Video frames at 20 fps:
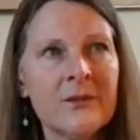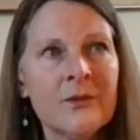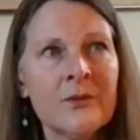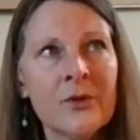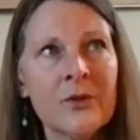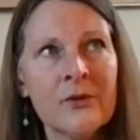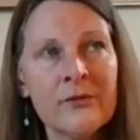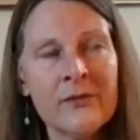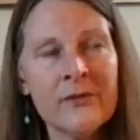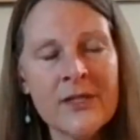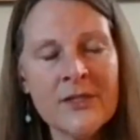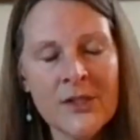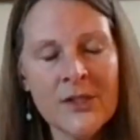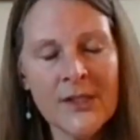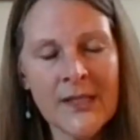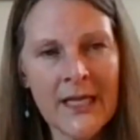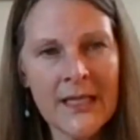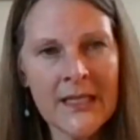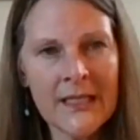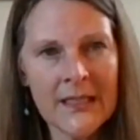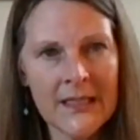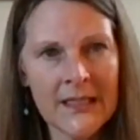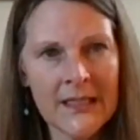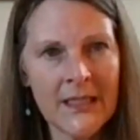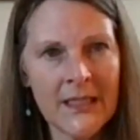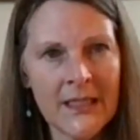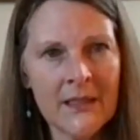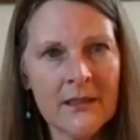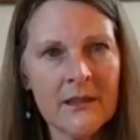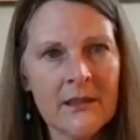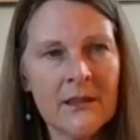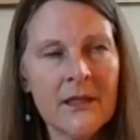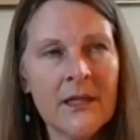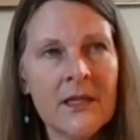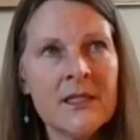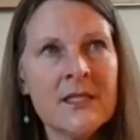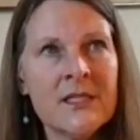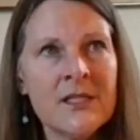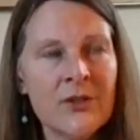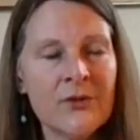or originate in
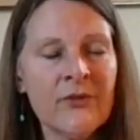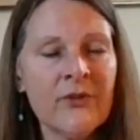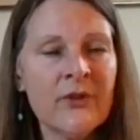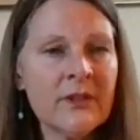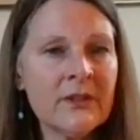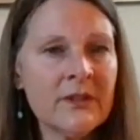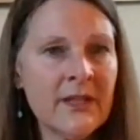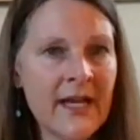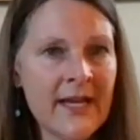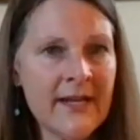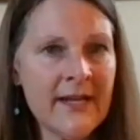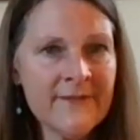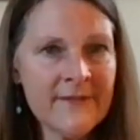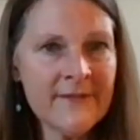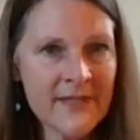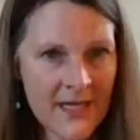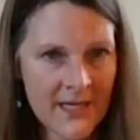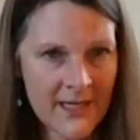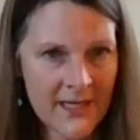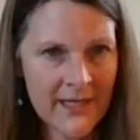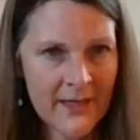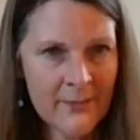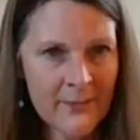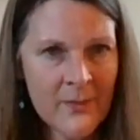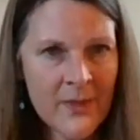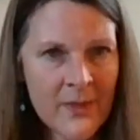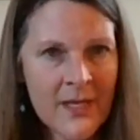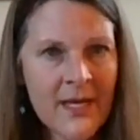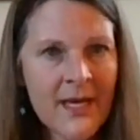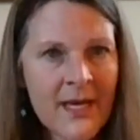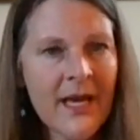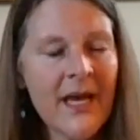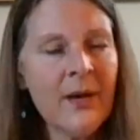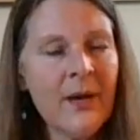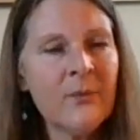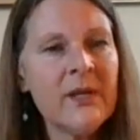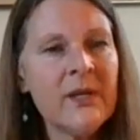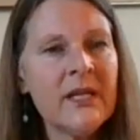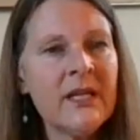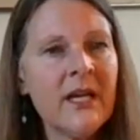a different lifetime,
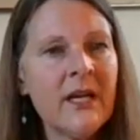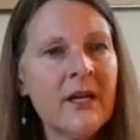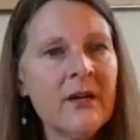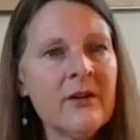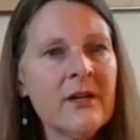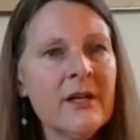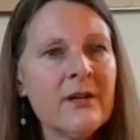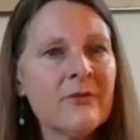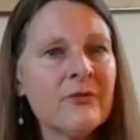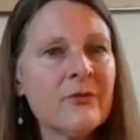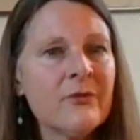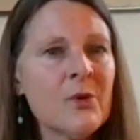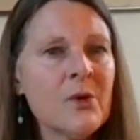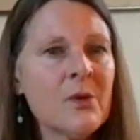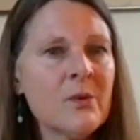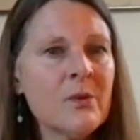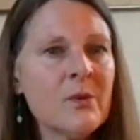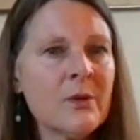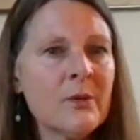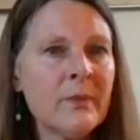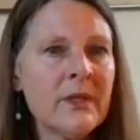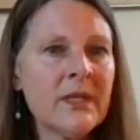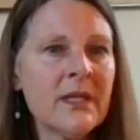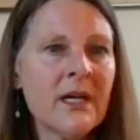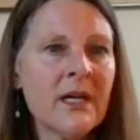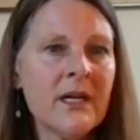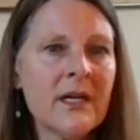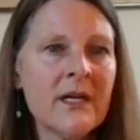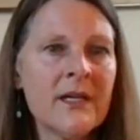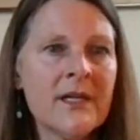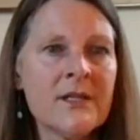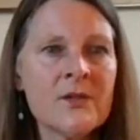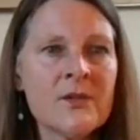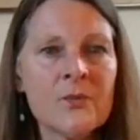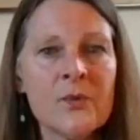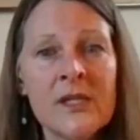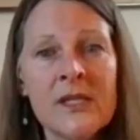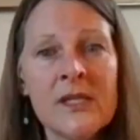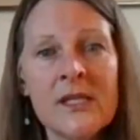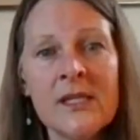and we carry it forward because
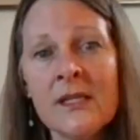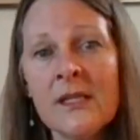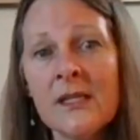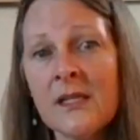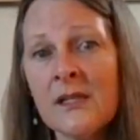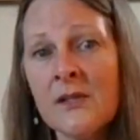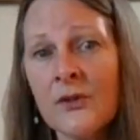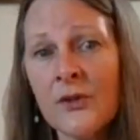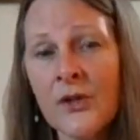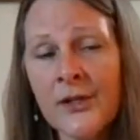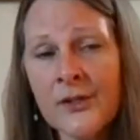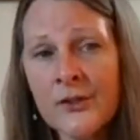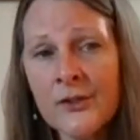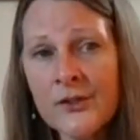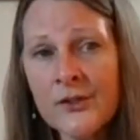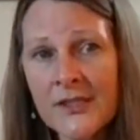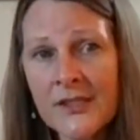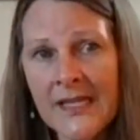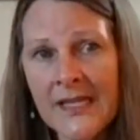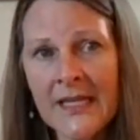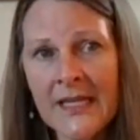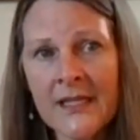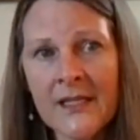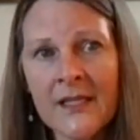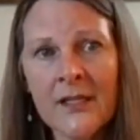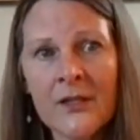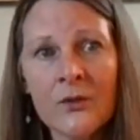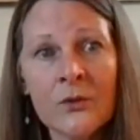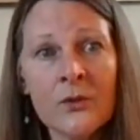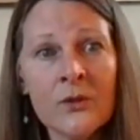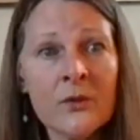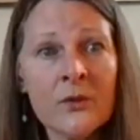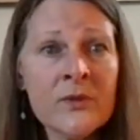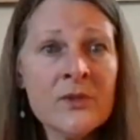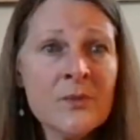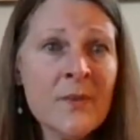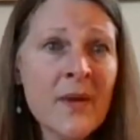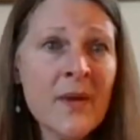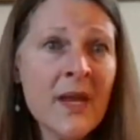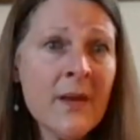we didn't either understand it, or it
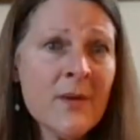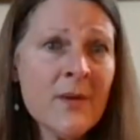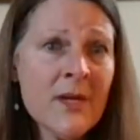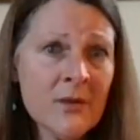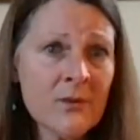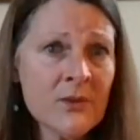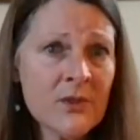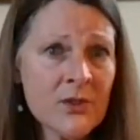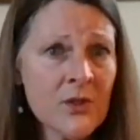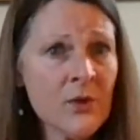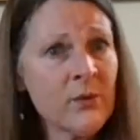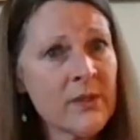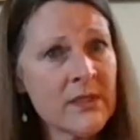was so